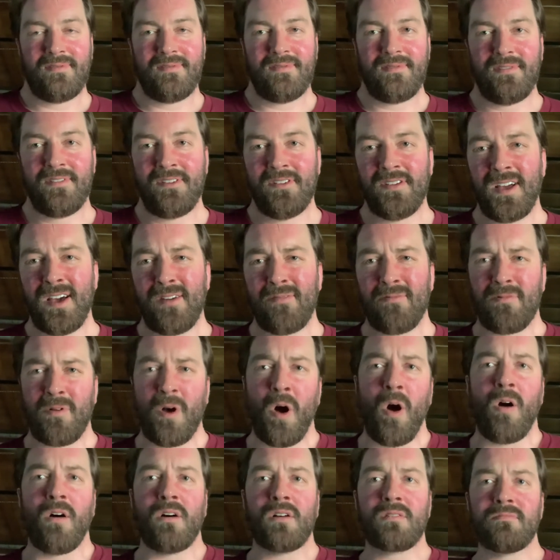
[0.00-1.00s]
you're not
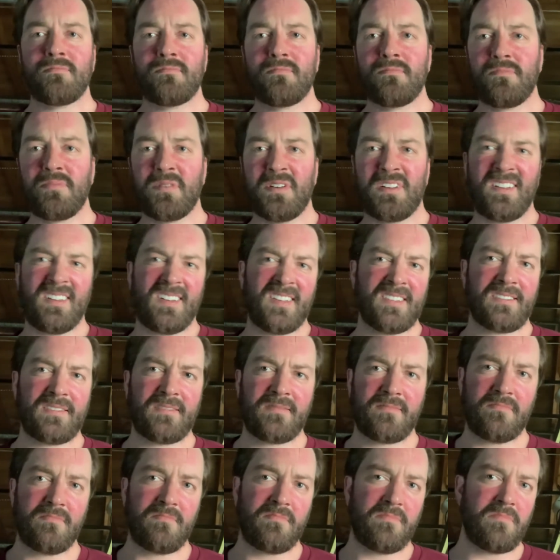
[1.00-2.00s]
wrong, but it is
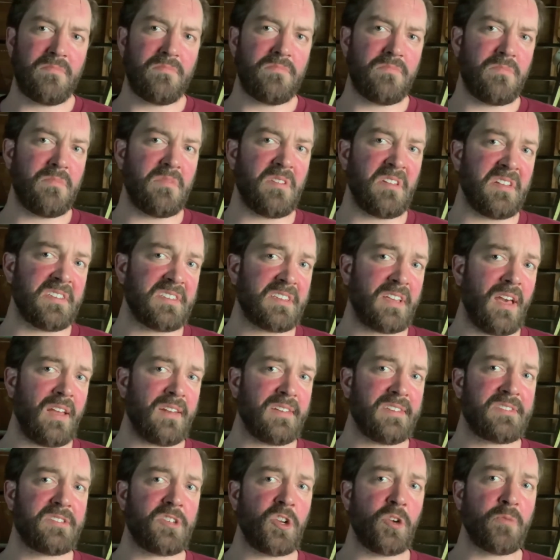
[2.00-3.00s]
kind of
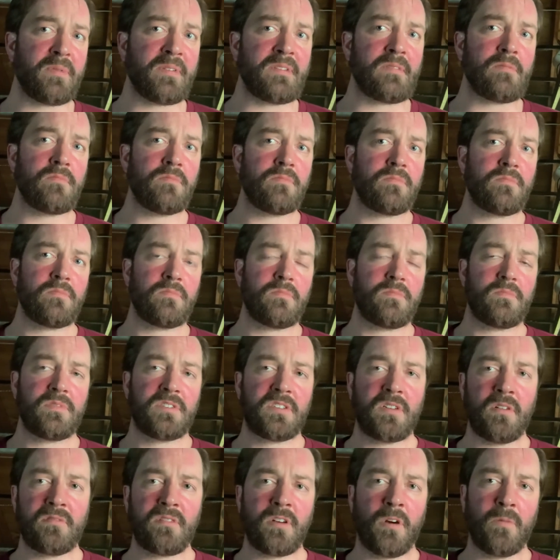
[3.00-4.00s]
stupid.
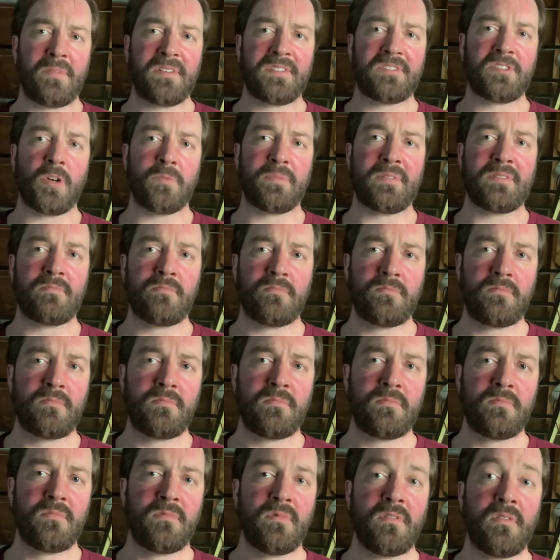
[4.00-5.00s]
So don't be stupid.
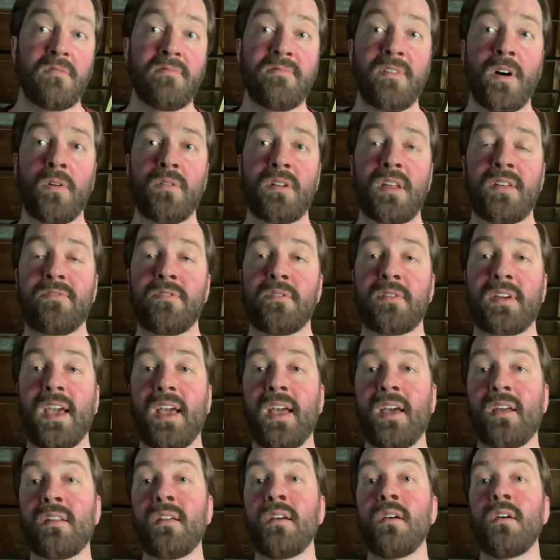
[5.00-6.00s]
Vote if you
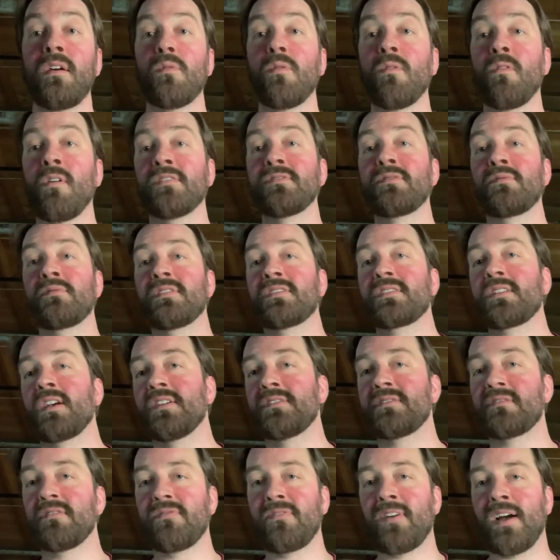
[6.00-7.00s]
can. We'll also
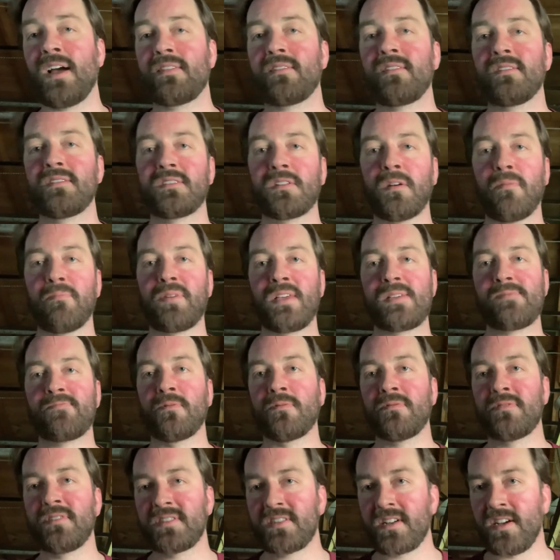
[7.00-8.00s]
discuss the fact that some people
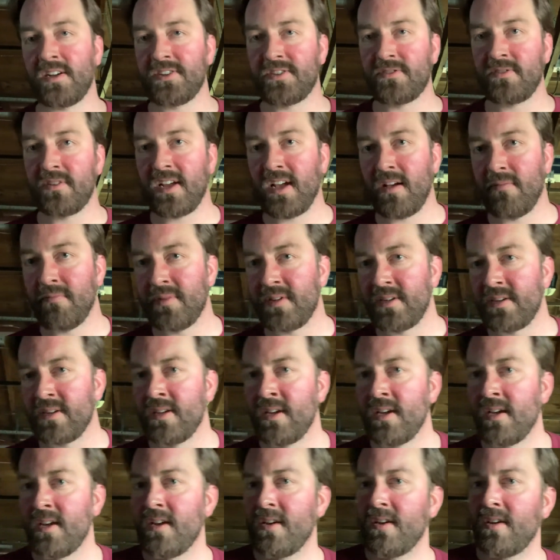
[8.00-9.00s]
in this country have been
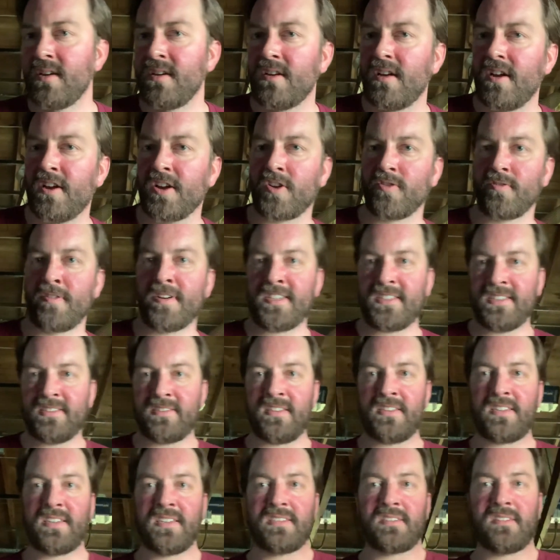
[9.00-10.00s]
egregiously
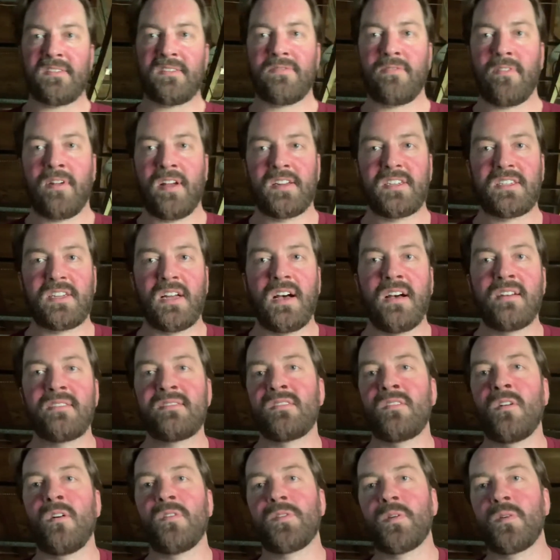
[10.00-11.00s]
disenfranchised,
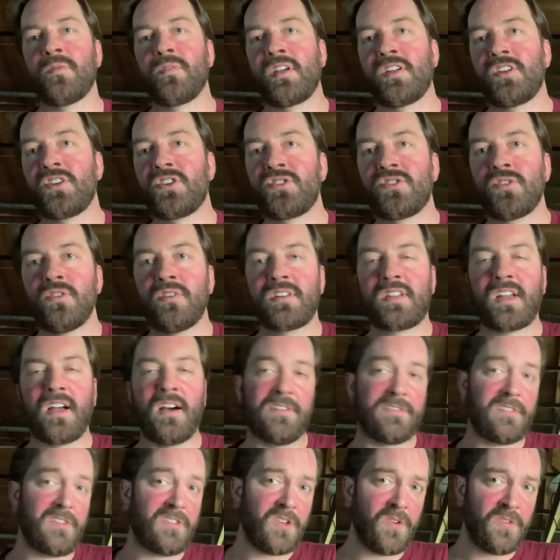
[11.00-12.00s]
and although they should
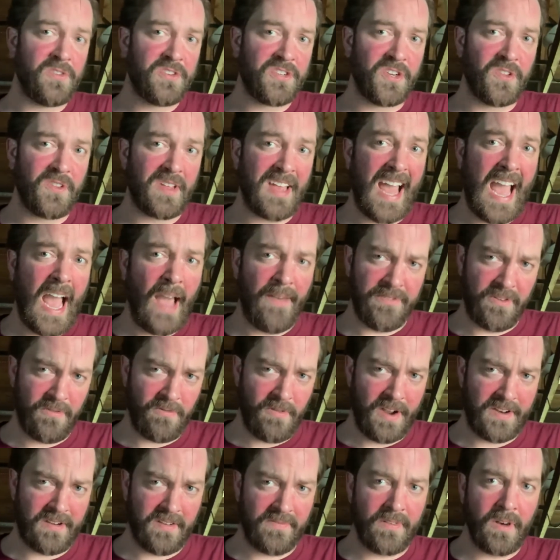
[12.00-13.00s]
constitutionally have the
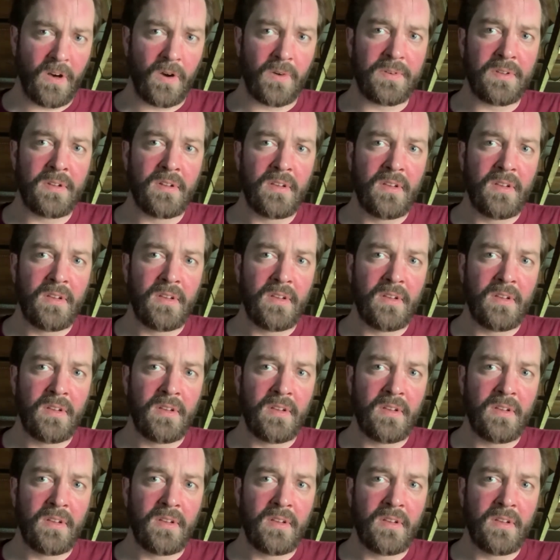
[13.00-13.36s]
right to vote,